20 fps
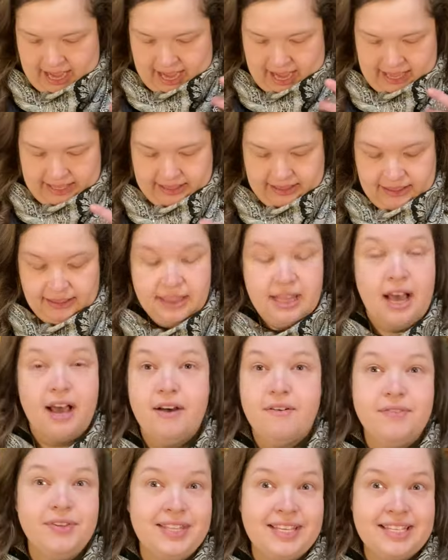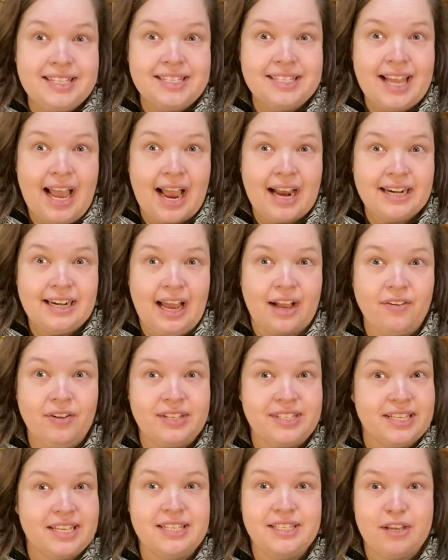I love these stack
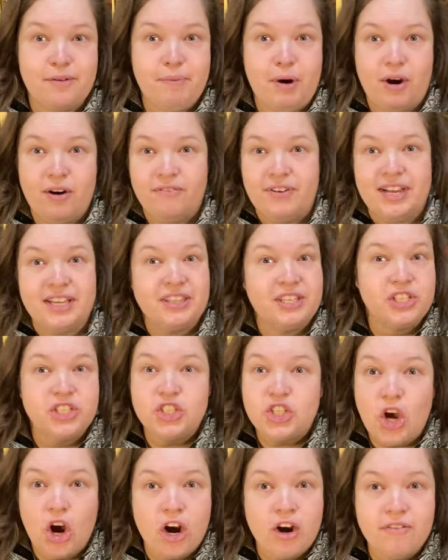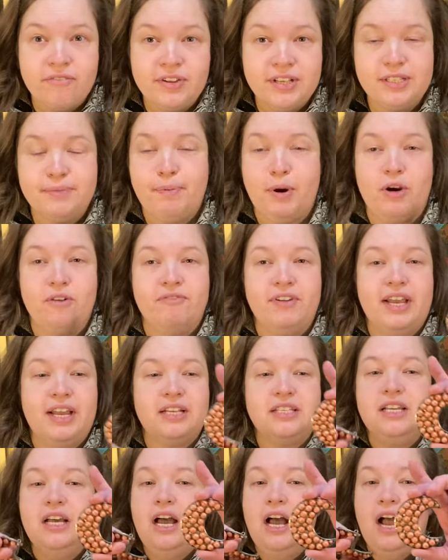necklaces. They're perfect. The scarf is perfect.